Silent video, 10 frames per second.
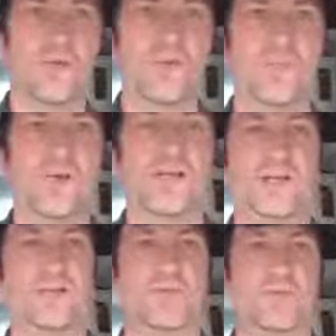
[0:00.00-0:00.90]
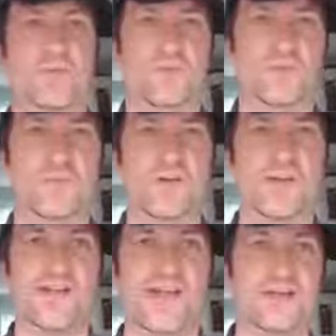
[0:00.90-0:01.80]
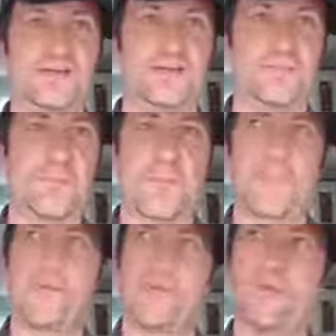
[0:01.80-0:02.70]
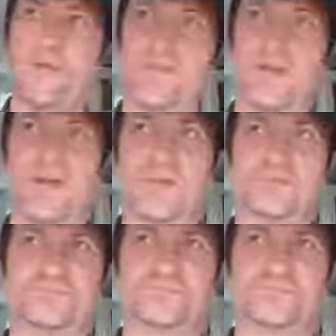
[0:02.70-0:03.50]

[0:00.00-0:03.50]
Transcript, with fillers: would be to connect with their